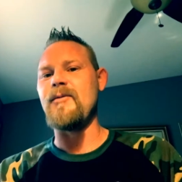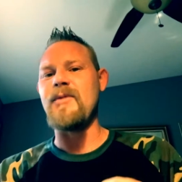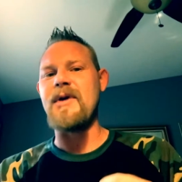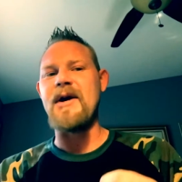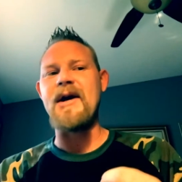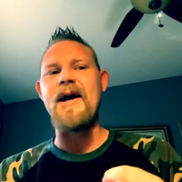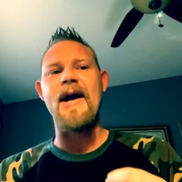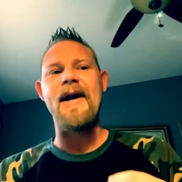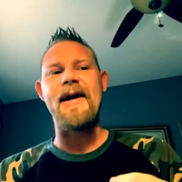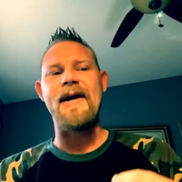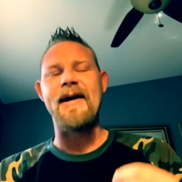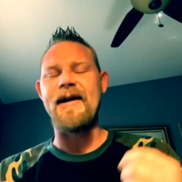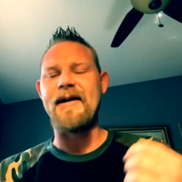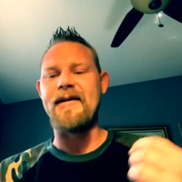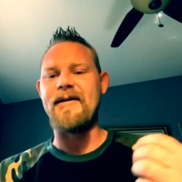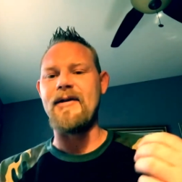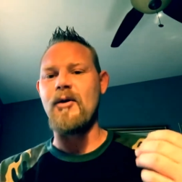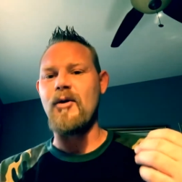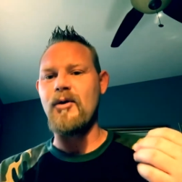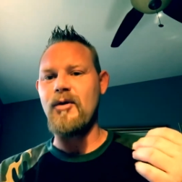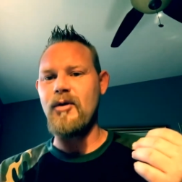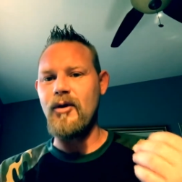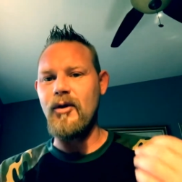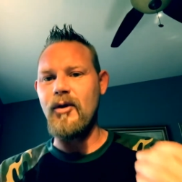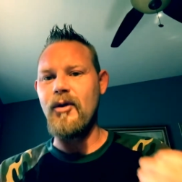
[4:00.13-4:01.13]
we got to get the
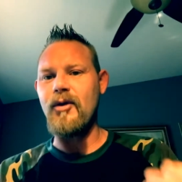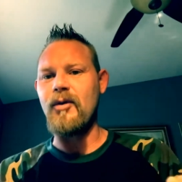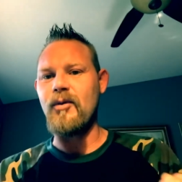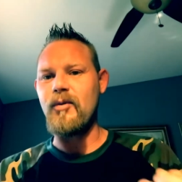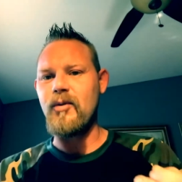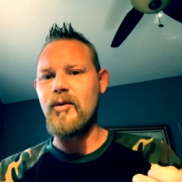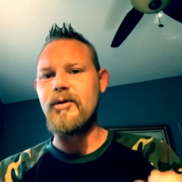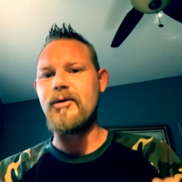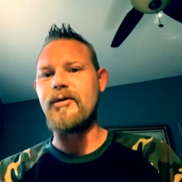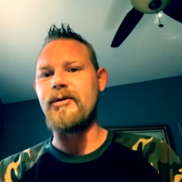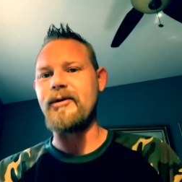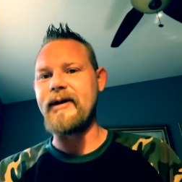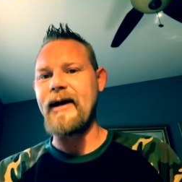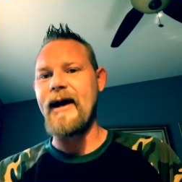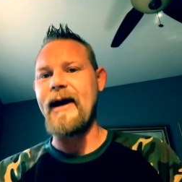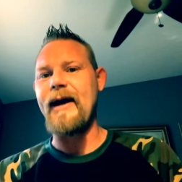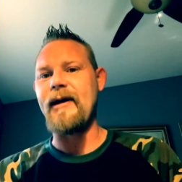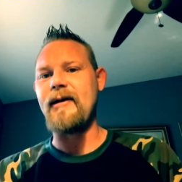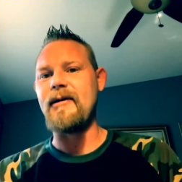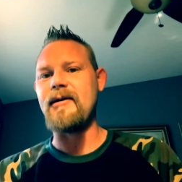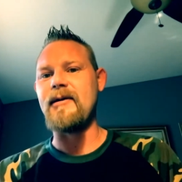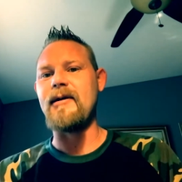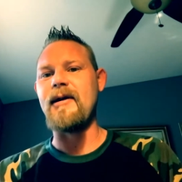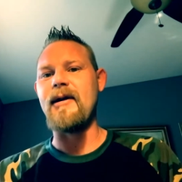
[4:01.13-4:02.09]
whole world at.